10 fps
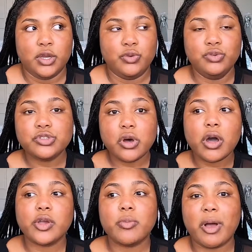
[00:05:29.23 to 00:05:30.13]
You
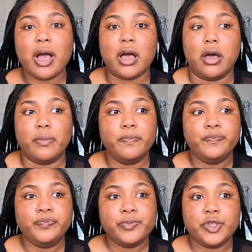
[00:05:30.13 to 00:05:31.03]
saw your mom
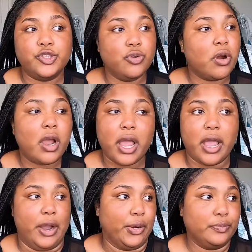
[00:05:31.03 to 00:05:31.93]
do her
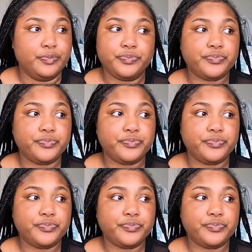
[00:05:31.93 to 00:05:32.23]
hair.